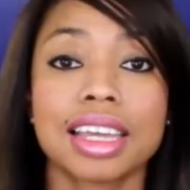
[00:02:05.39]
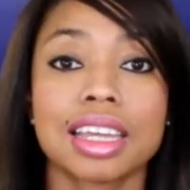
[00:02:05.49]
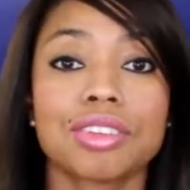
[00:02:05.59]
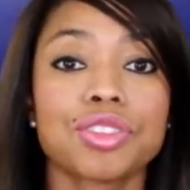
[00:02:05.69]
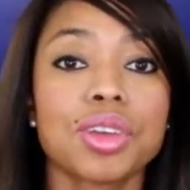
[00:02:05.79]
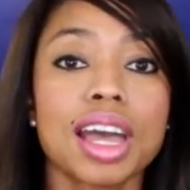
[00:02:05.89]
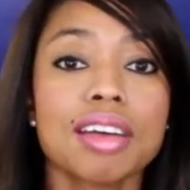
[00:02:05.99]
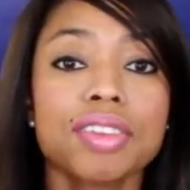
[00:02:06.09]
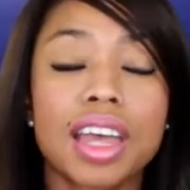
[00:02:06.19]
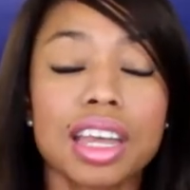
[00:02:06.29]
If you
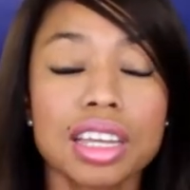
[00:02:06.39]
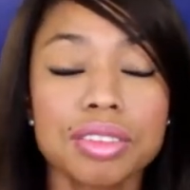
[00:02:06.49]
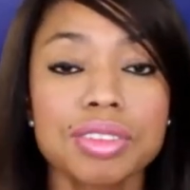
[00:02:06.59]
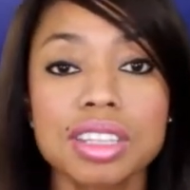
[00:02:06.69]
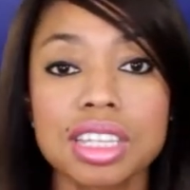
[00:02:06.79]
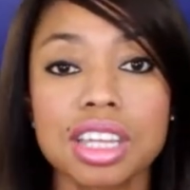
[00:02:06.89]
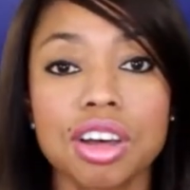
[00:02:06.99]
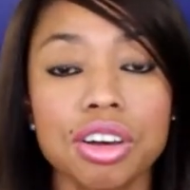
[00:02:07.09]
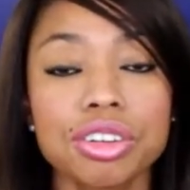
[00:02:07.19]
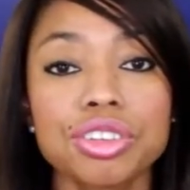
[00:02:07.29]
have everything
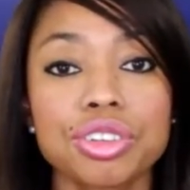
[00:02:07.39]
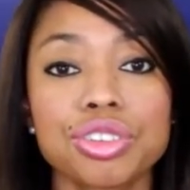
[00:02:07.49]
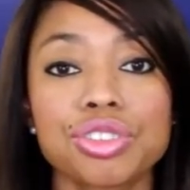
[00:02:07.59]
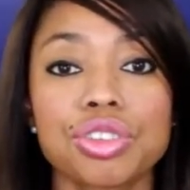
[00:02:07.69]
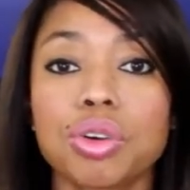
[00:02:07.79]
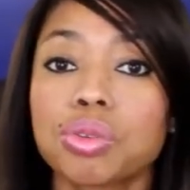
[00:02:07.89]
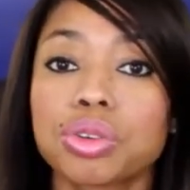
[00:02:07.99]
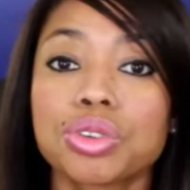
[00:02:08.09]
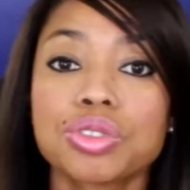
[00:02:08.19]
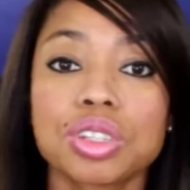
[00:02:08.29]
on your
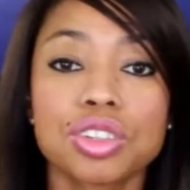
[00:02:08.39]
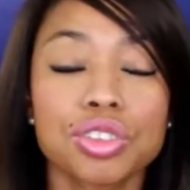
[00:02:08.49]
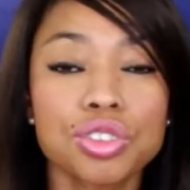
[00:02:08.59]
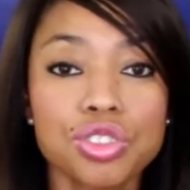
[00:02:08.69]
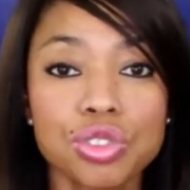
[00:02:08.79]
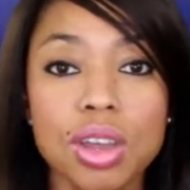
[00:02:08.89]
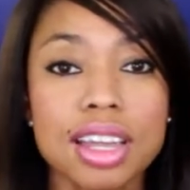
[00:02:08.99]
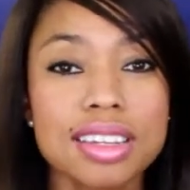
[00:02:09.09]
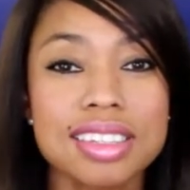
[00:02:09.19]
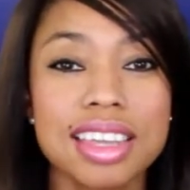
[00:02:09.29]
shoulders and you're
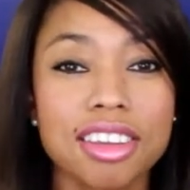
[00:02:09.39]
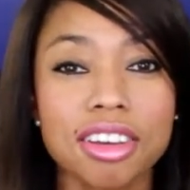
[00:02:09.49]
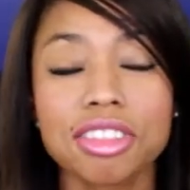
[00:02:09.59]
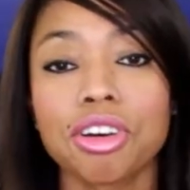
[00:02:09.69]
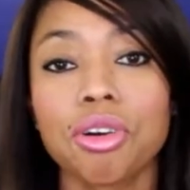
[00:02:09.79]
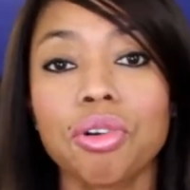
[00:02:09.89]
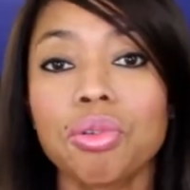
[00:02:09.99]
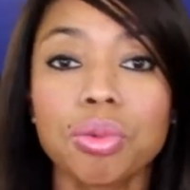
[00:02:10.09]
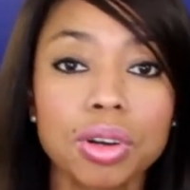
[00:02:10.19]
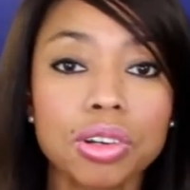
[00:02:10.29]
trying to take on the whole
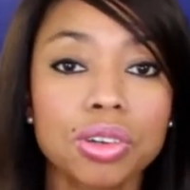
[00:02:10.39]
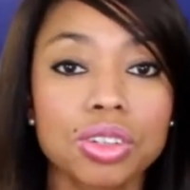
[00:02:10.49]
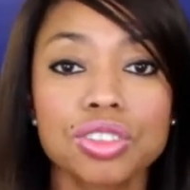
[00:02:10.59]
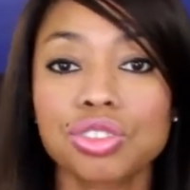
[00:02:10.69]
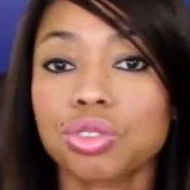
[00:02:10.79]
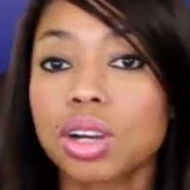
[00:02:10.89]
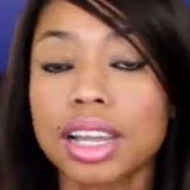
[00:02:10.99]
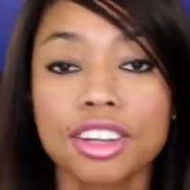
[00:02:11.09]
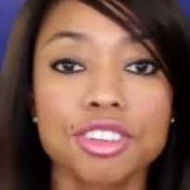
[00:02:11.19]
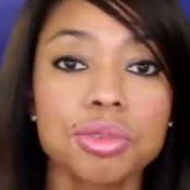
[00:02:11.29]
world and
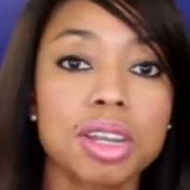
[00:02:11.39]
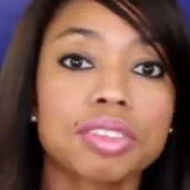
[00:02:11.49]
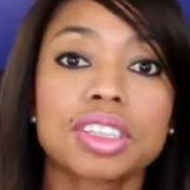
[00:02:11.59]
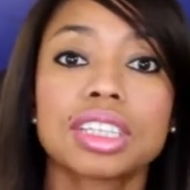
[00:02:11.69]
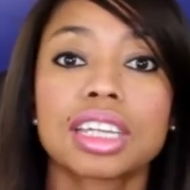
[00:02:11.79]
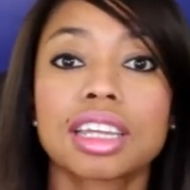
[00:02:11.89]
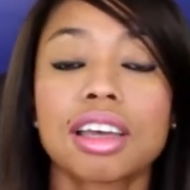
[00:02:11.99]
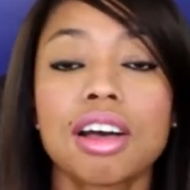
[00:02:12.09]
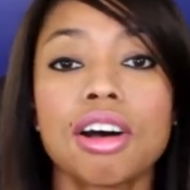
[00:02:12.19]
trying to do everything,